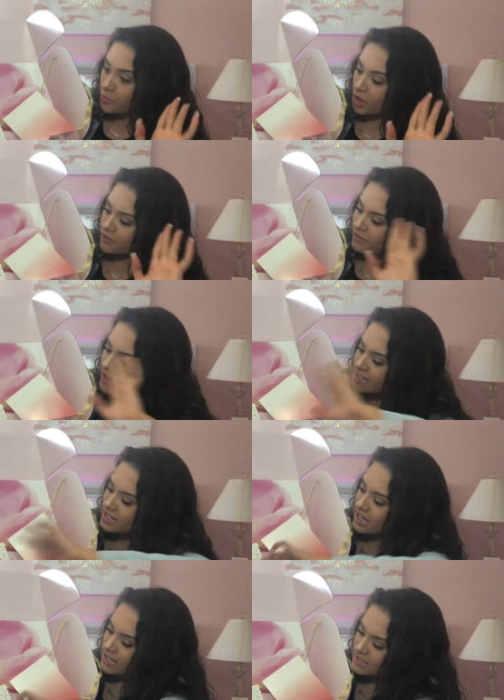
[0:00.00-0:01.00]
perfect.
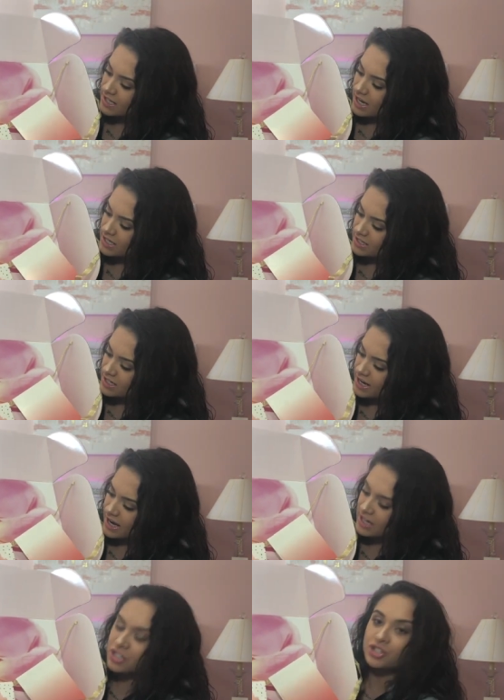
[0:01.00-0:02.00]
It says,
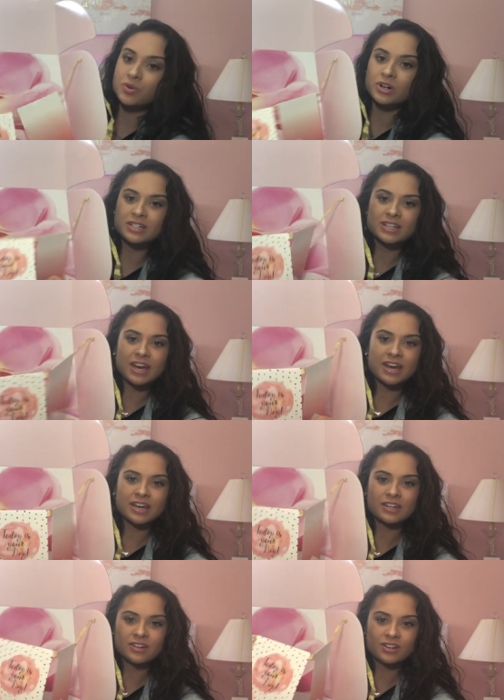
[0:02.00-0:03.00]
"Today is your
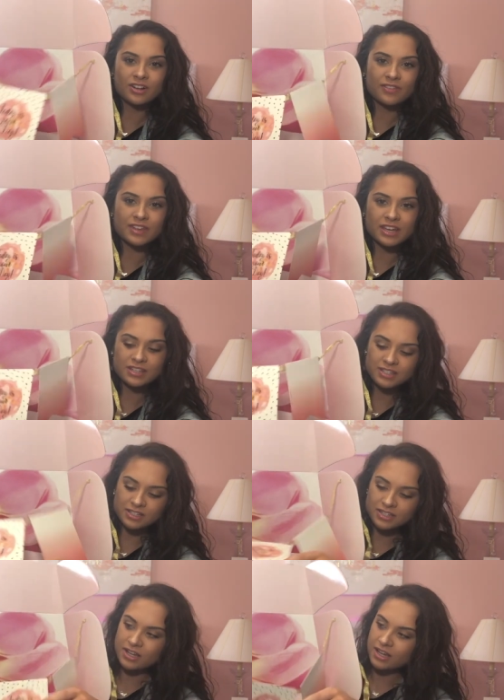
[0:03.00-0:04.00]
day" on
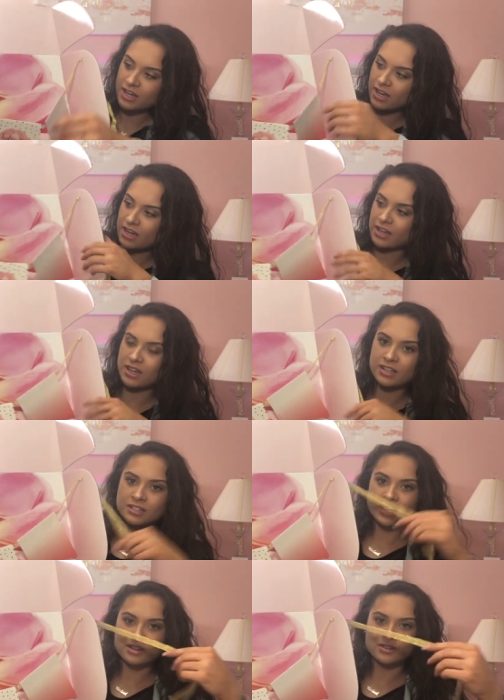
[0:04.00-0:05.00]
this. And it has
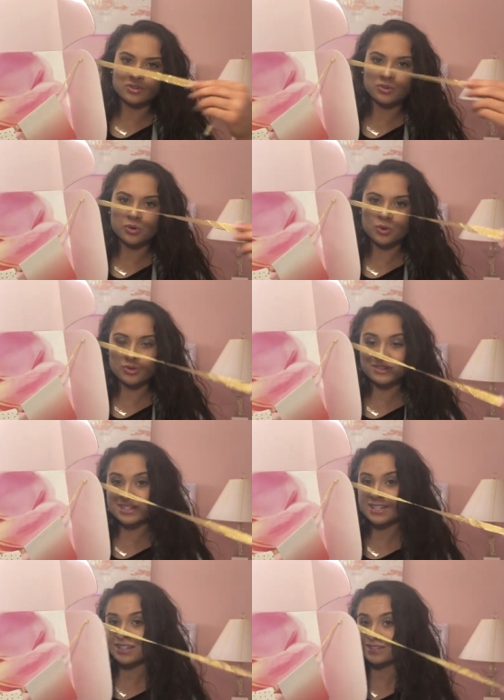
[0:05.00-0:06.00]
like little gold